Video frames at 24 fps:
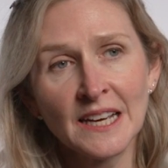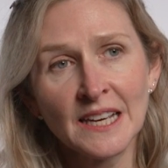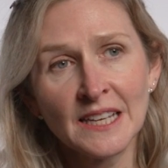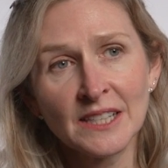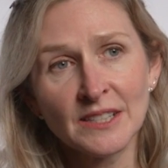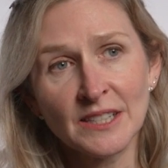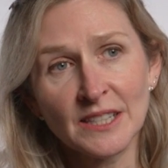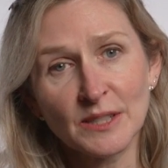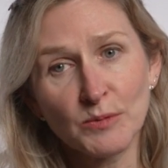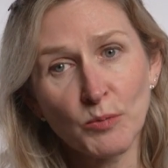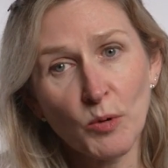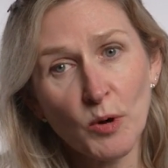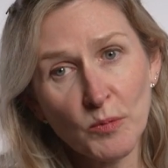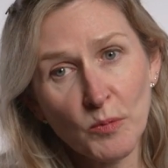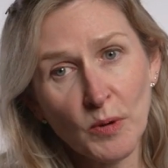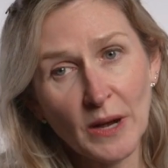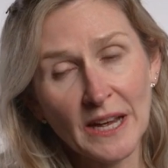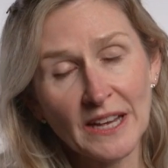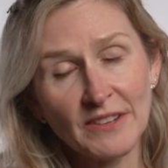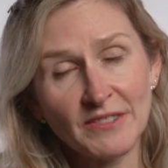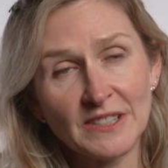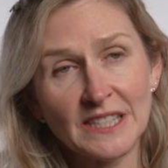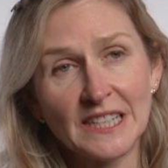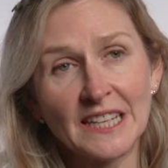So that's one
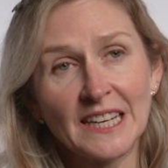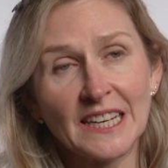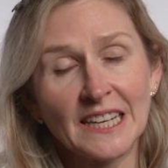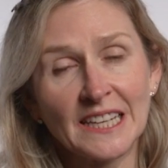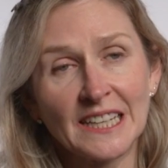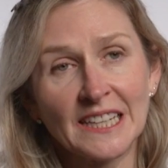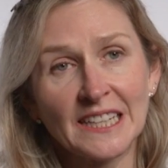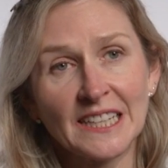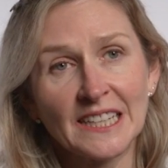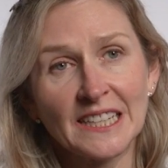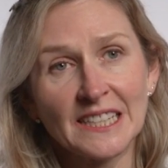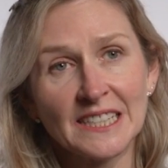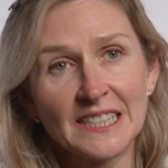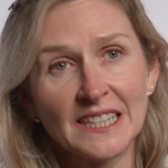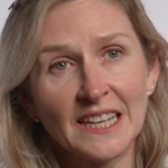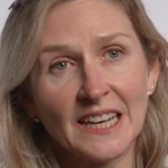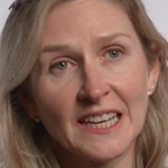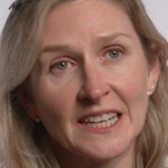way of taking it.